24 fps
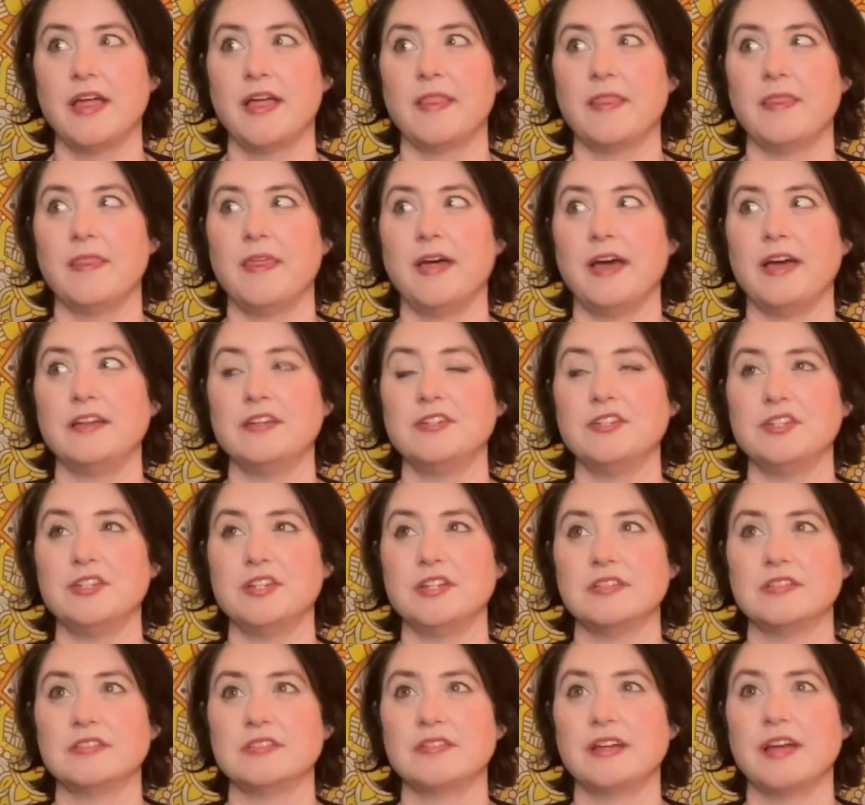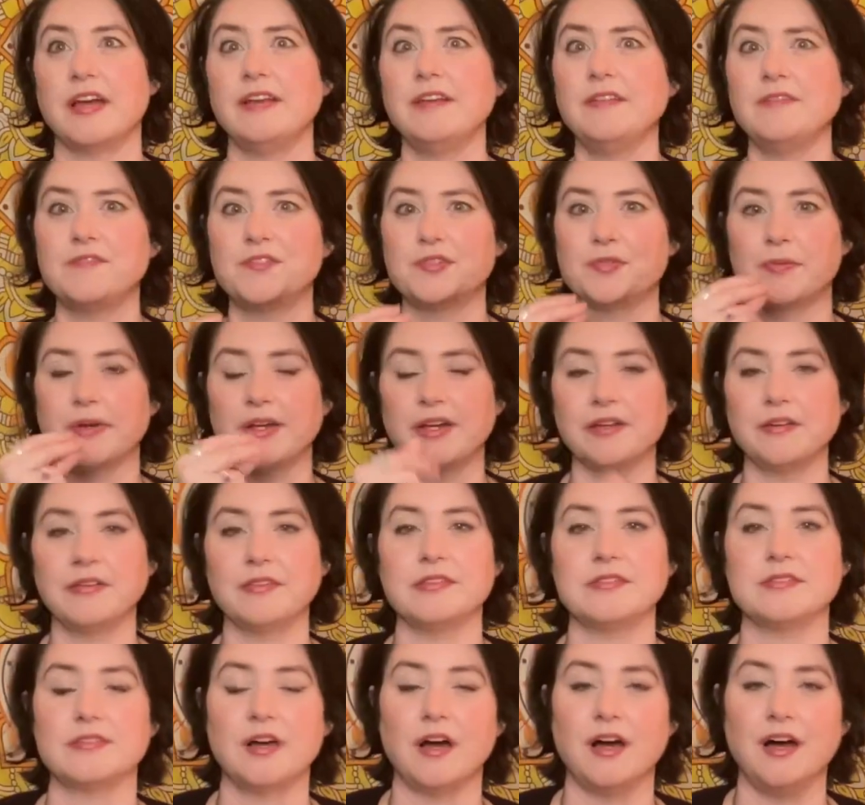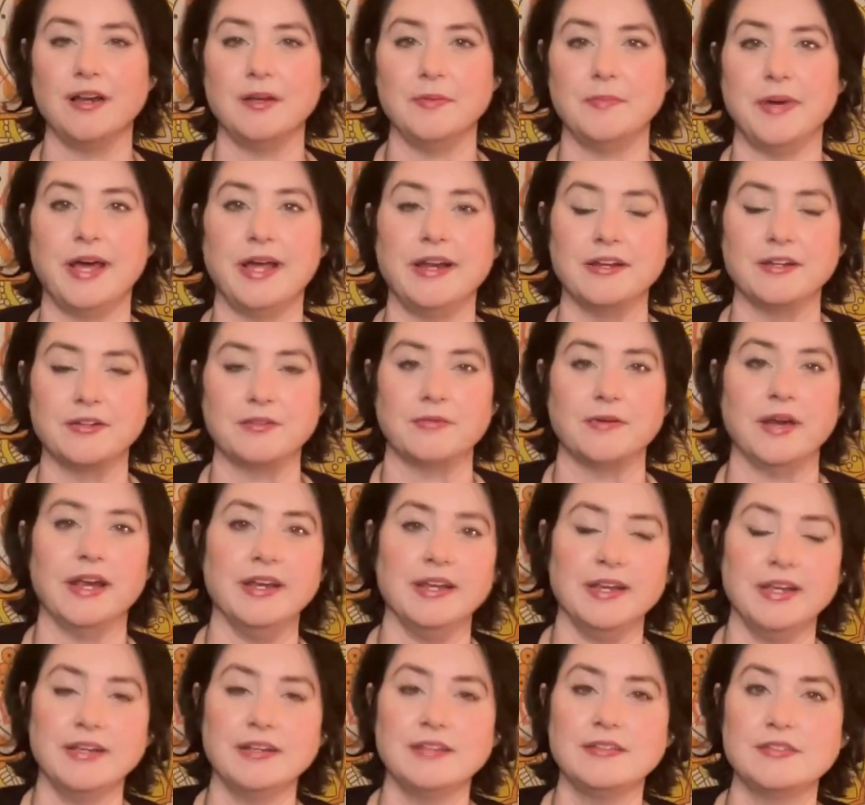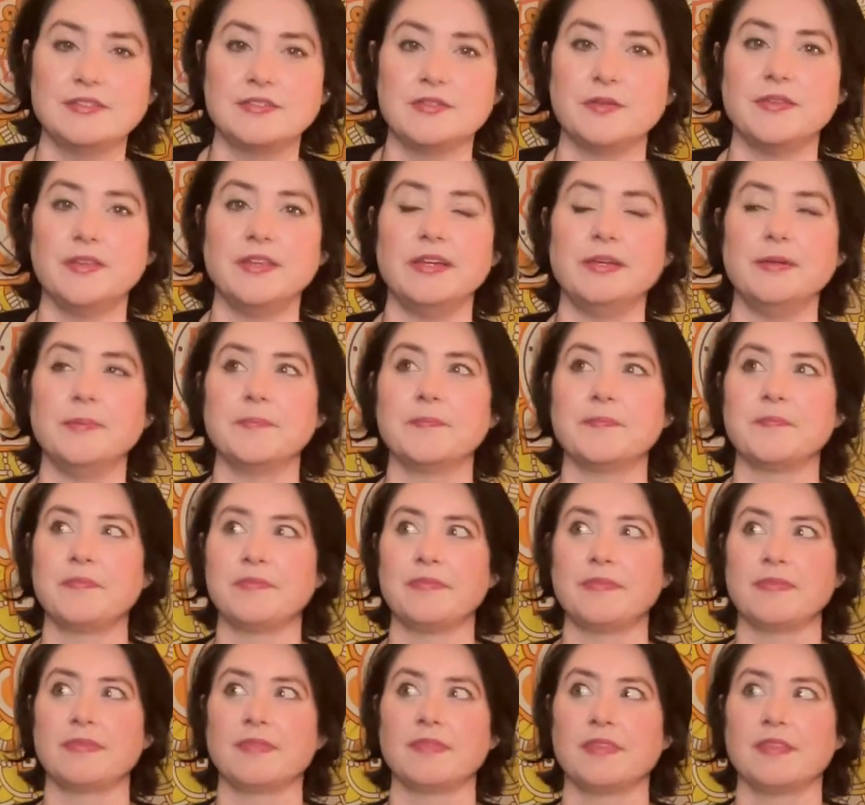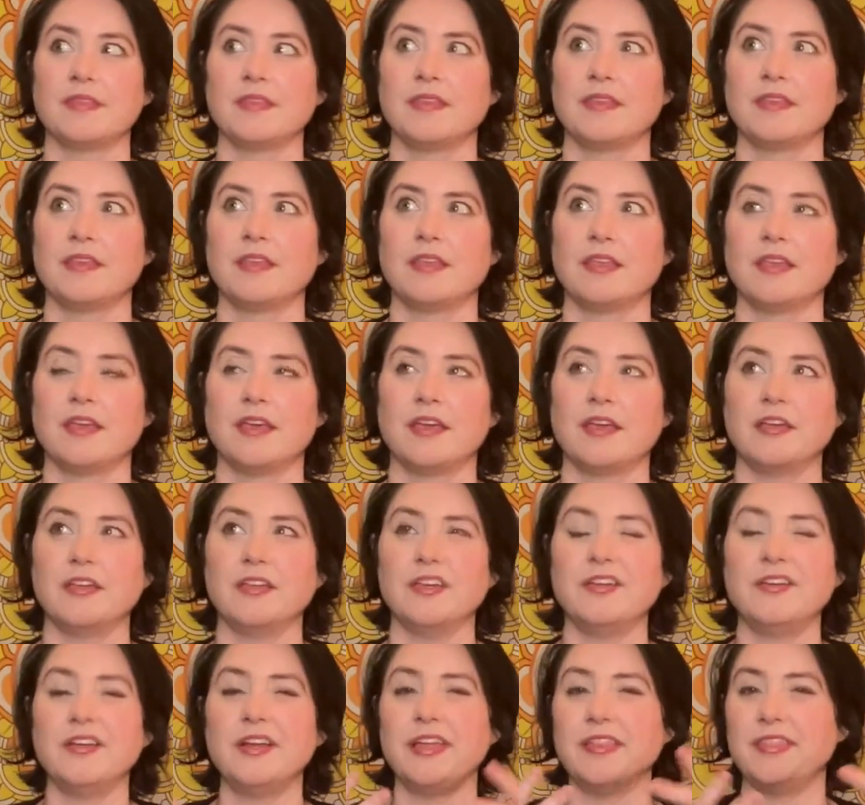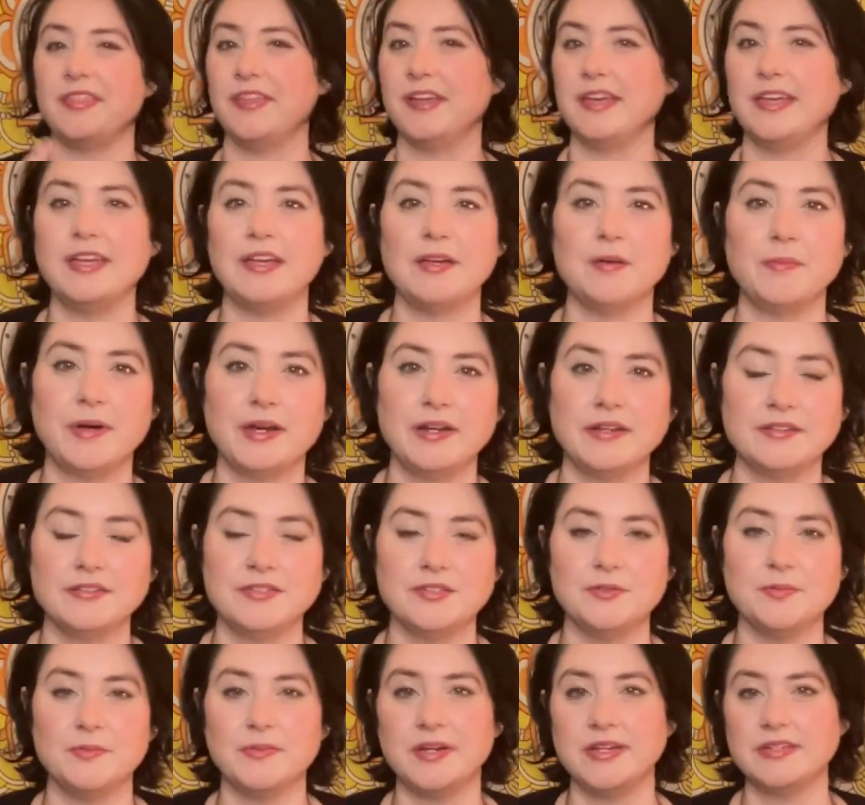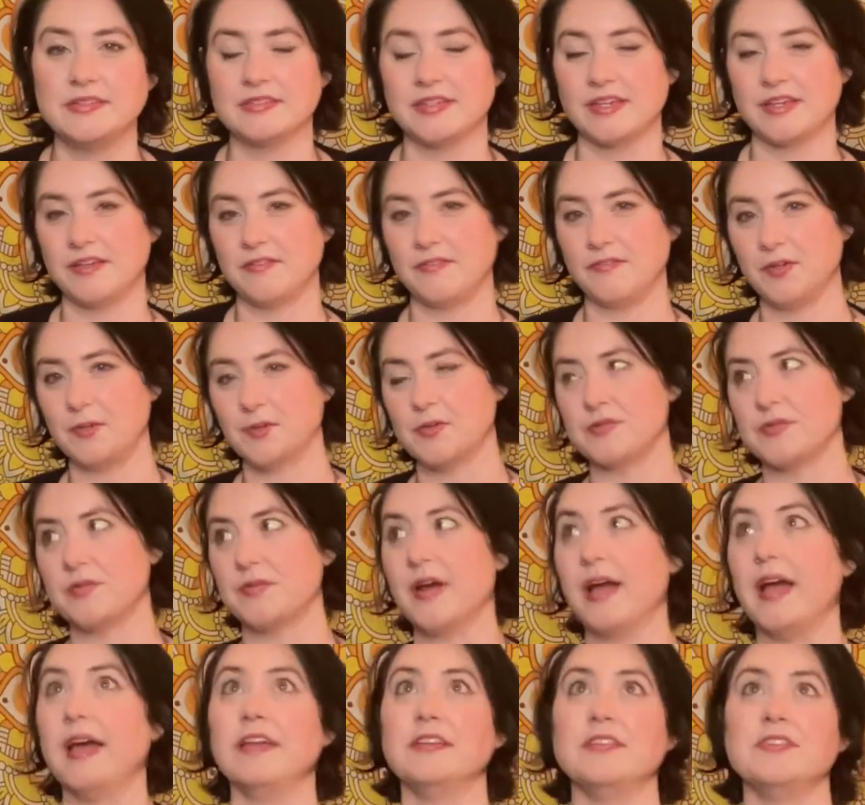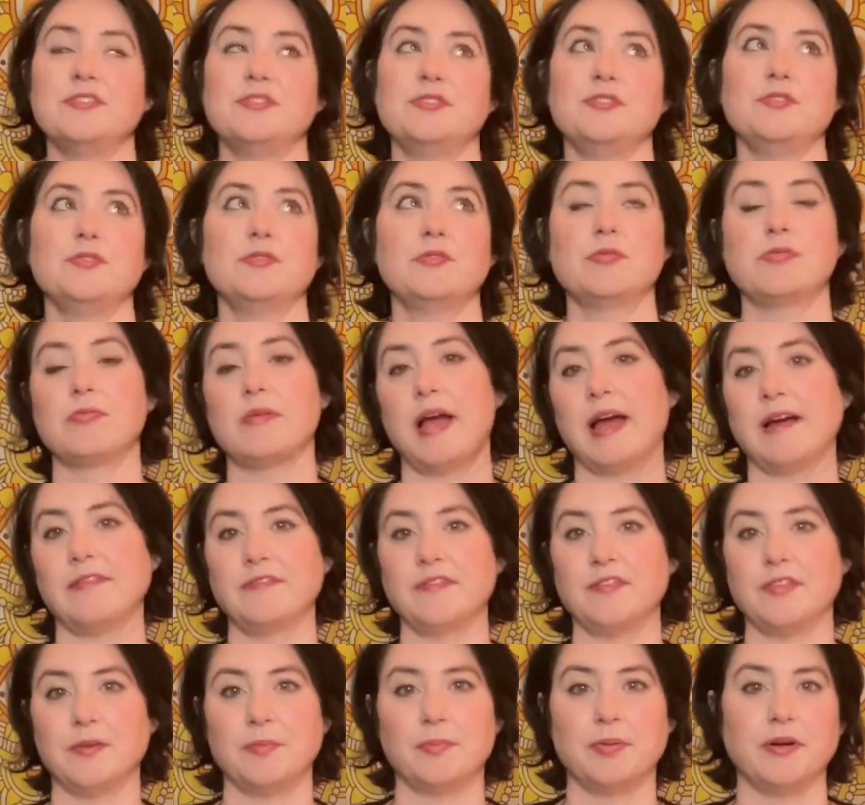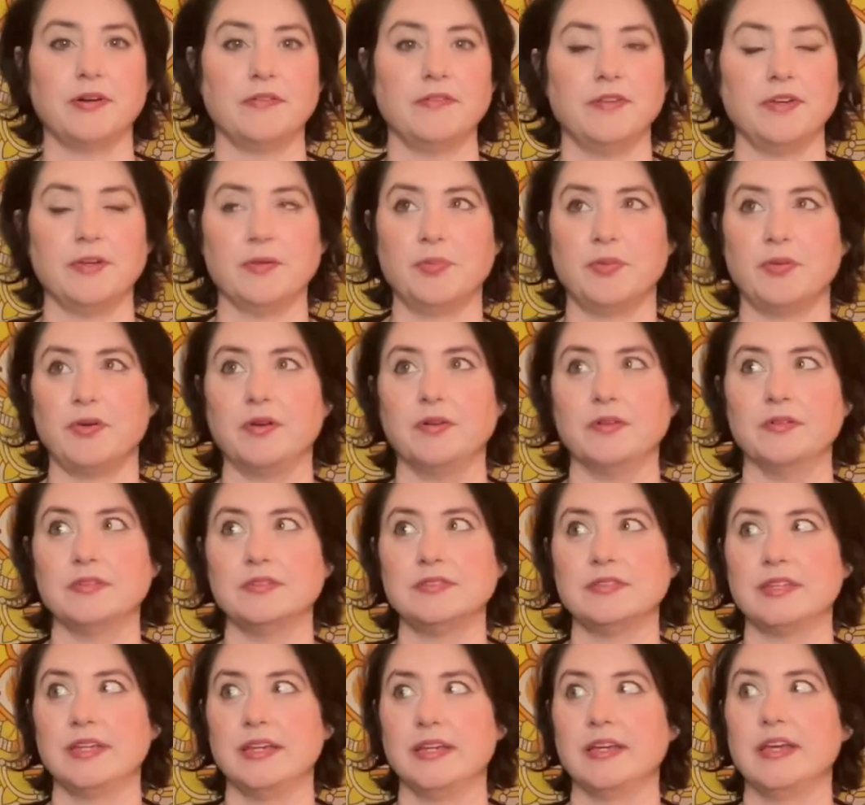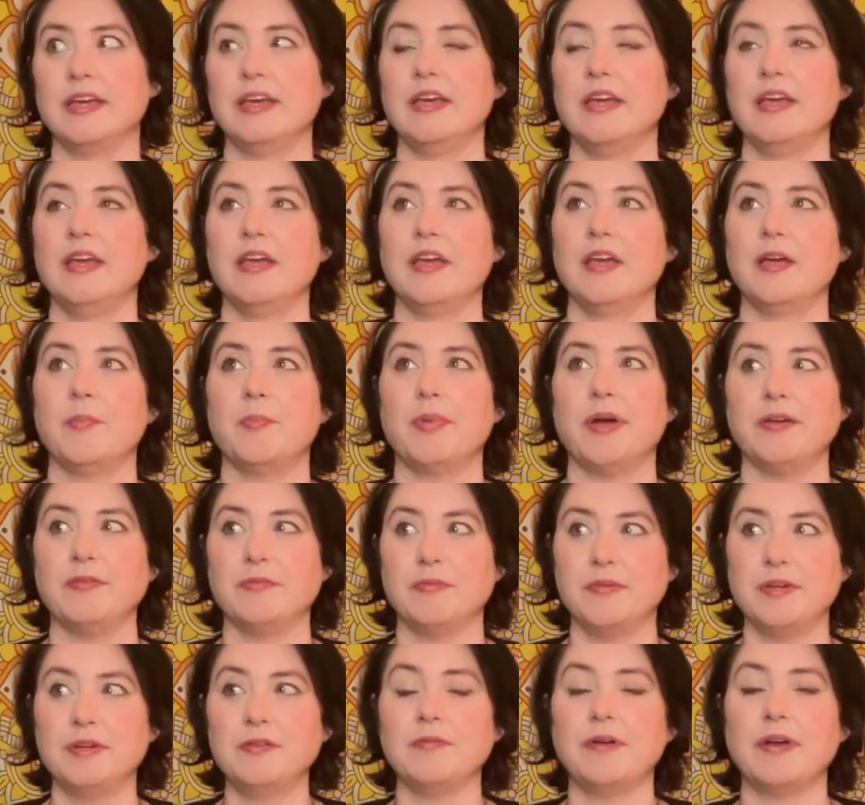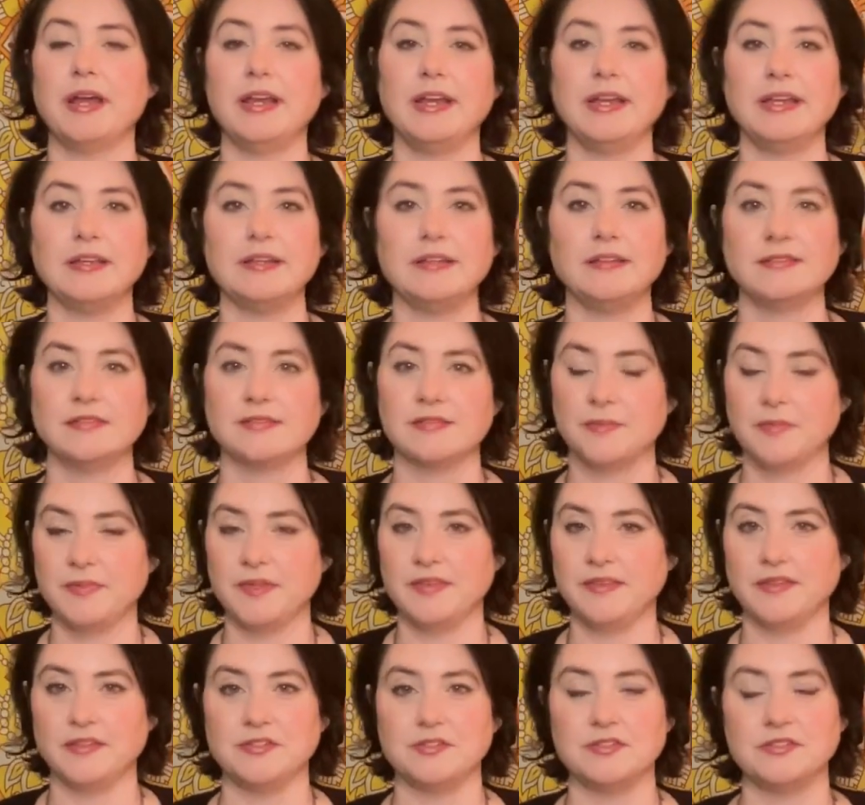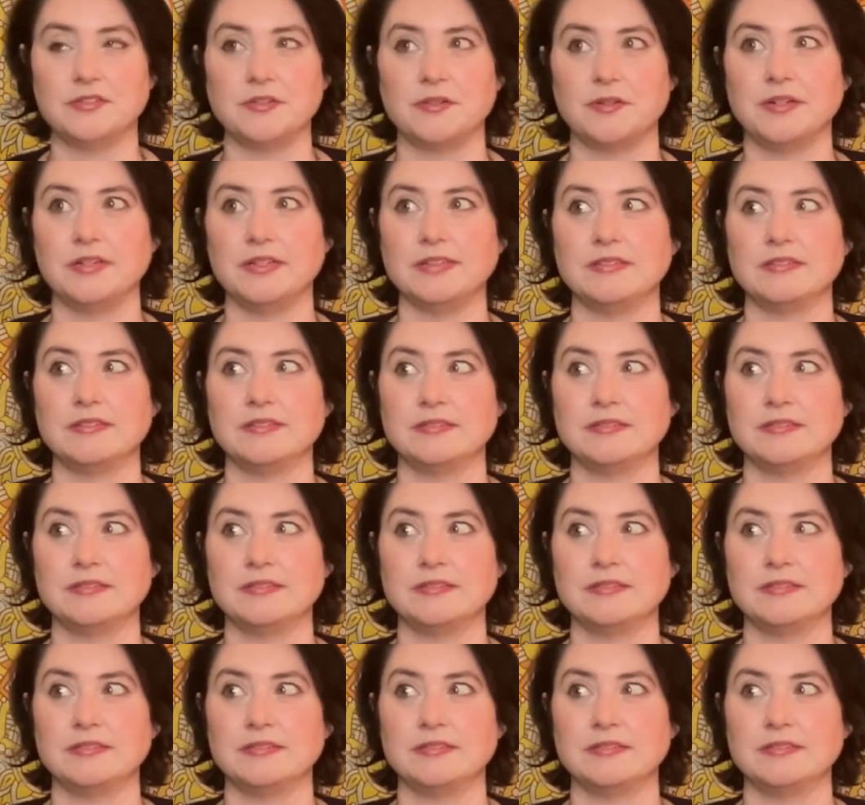that just kind of trigger this automatic writing, so that you're not thinking about it too much. Like, if you were trying to craft the perfect prose, like by rewriting something that she's already